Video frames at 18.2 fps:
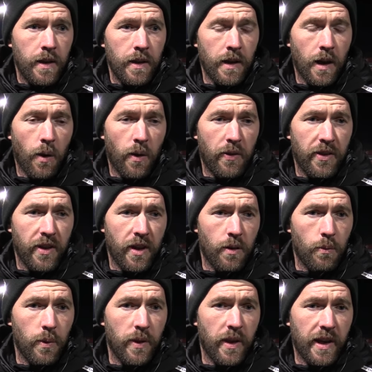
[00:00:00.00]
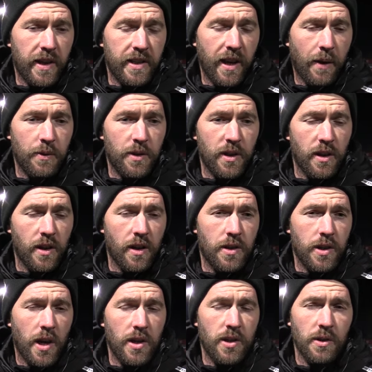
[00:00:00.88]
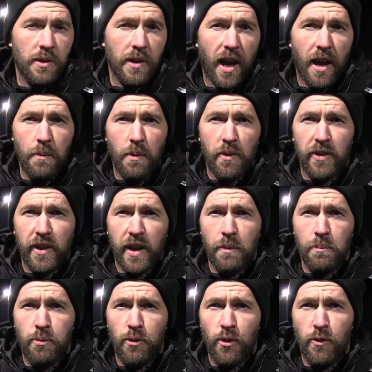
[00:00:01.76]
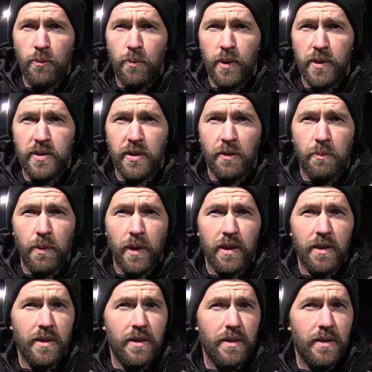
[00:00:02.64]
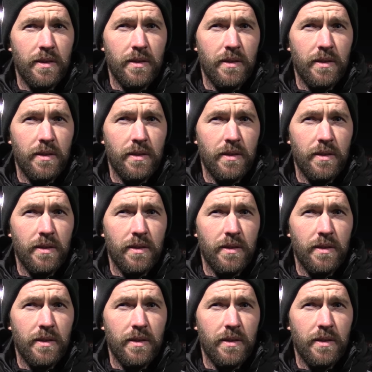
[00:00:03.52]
you know, I think with the exception of the Cheshire game, I think improvements have been